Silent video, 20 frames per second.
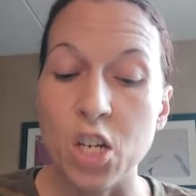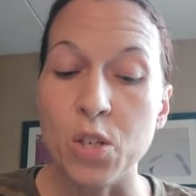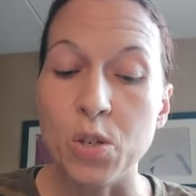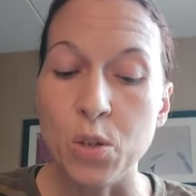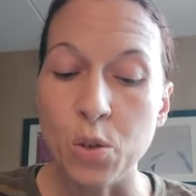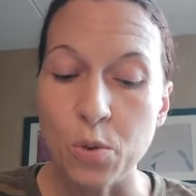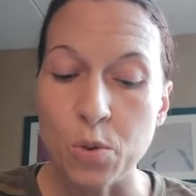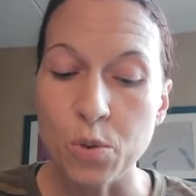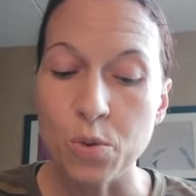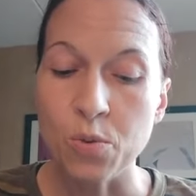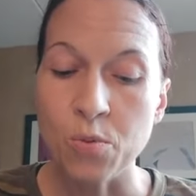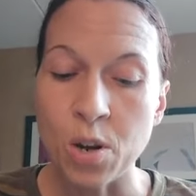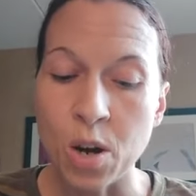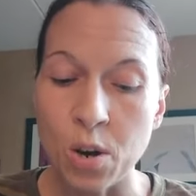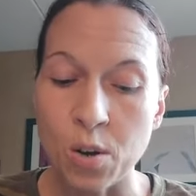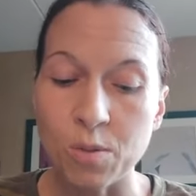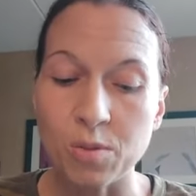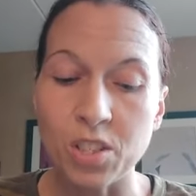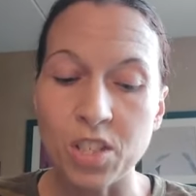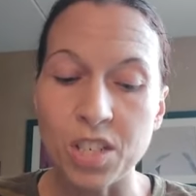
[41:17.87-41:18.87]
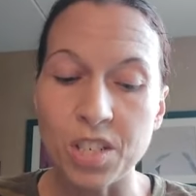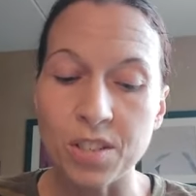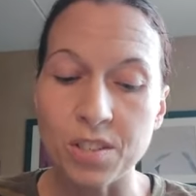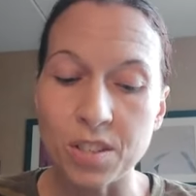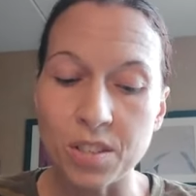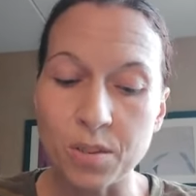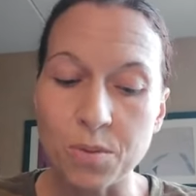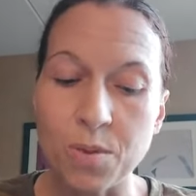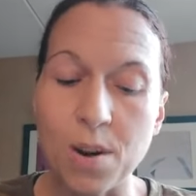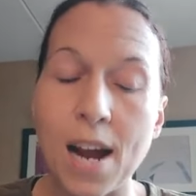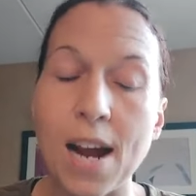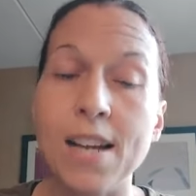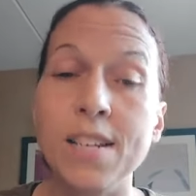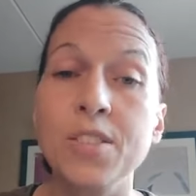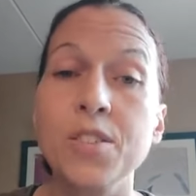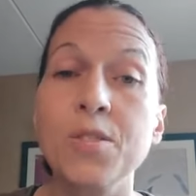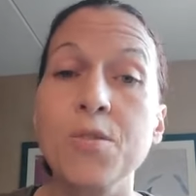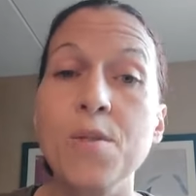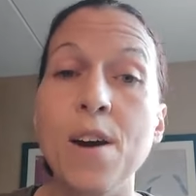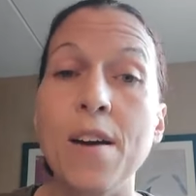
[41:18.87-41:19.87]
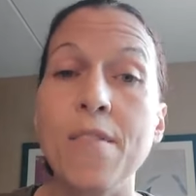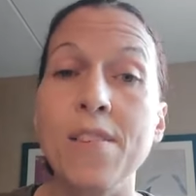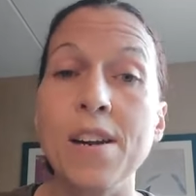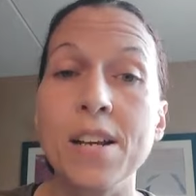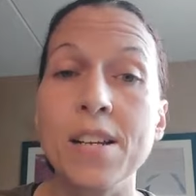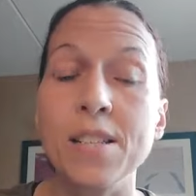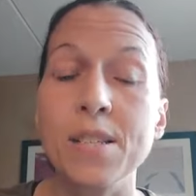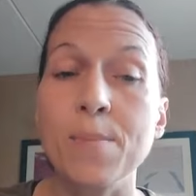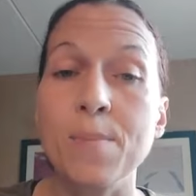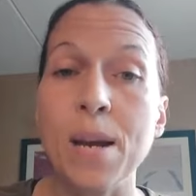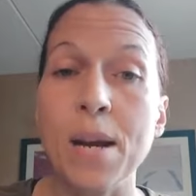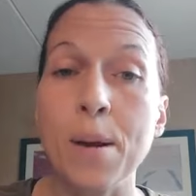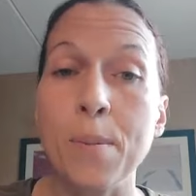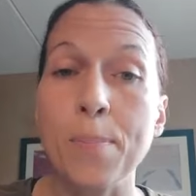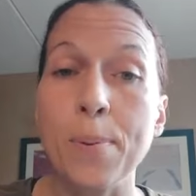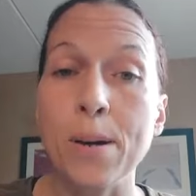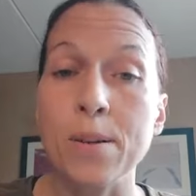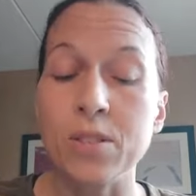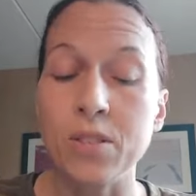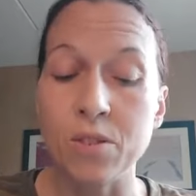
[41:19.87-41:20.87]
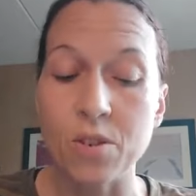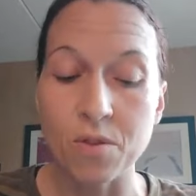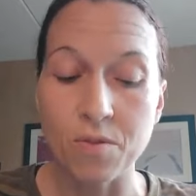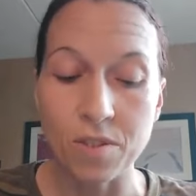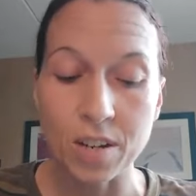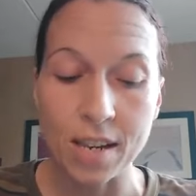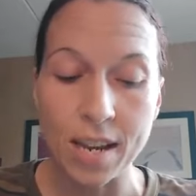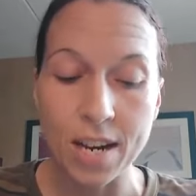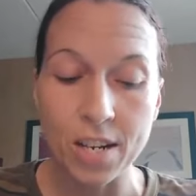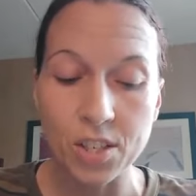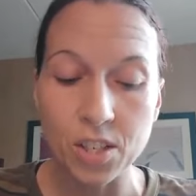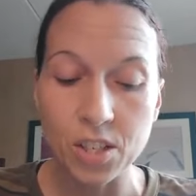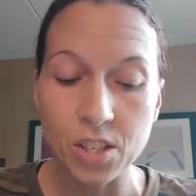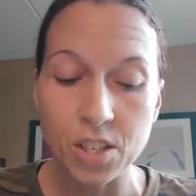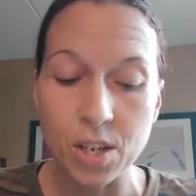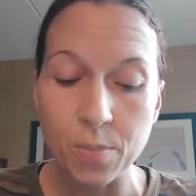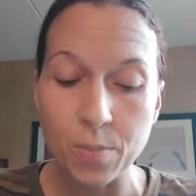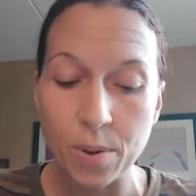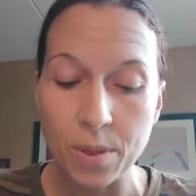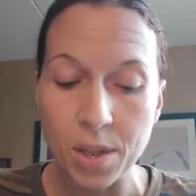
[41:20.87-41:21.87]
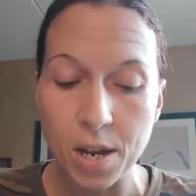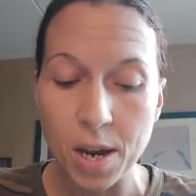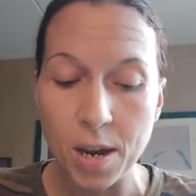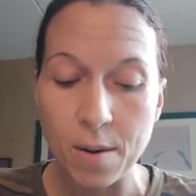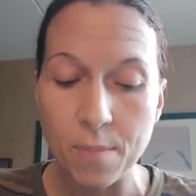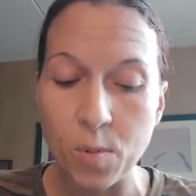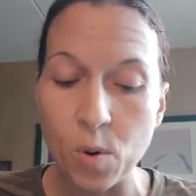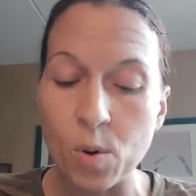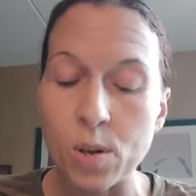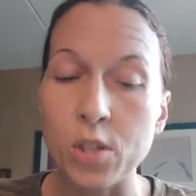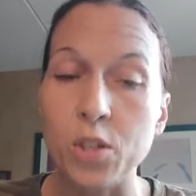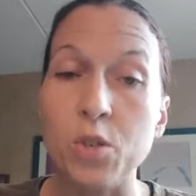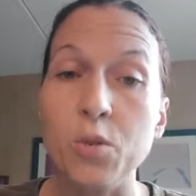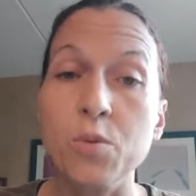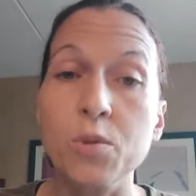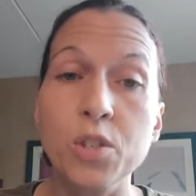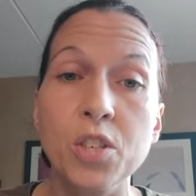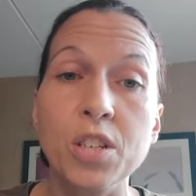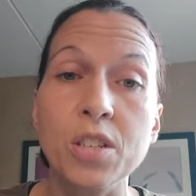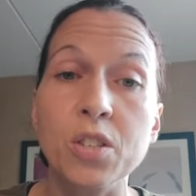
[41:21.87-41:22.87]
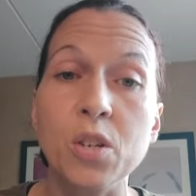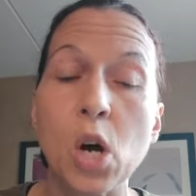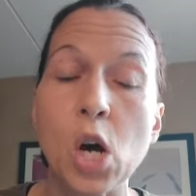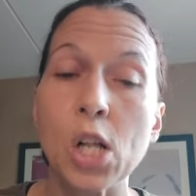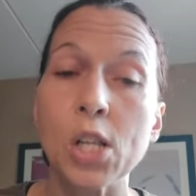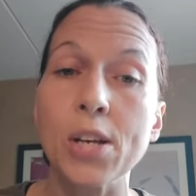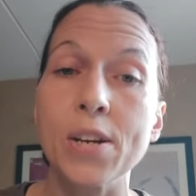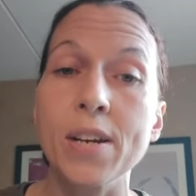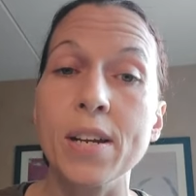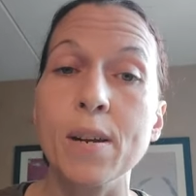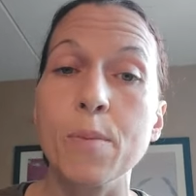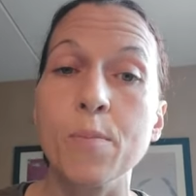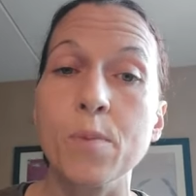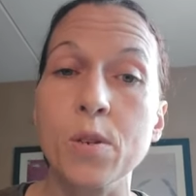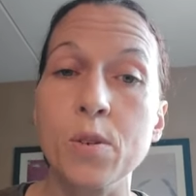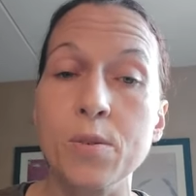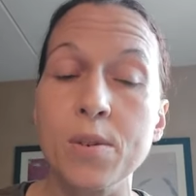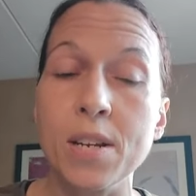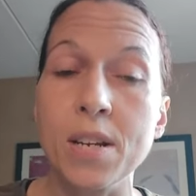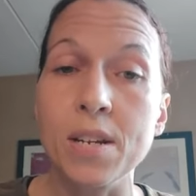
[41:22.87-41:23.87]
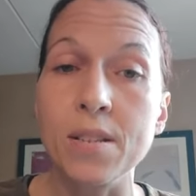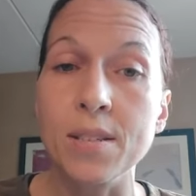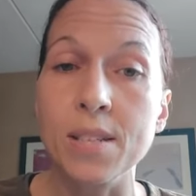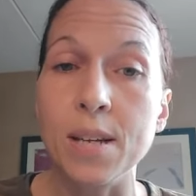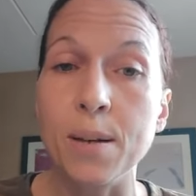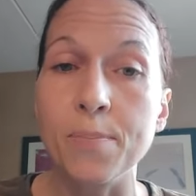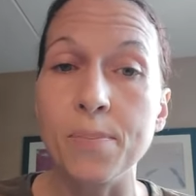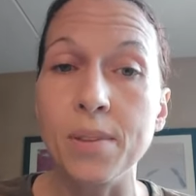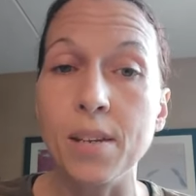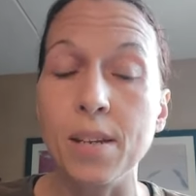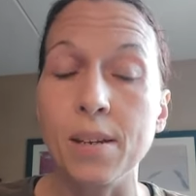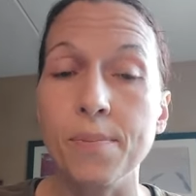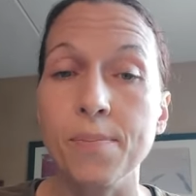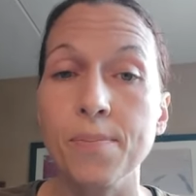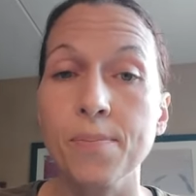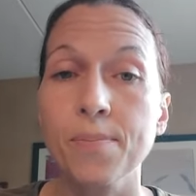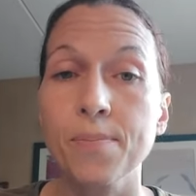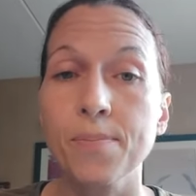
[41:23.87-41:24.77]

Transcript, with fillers: Do you know Jesus Christ? Do you have an intimate and personal relationship with him or do you just call on him when you need something?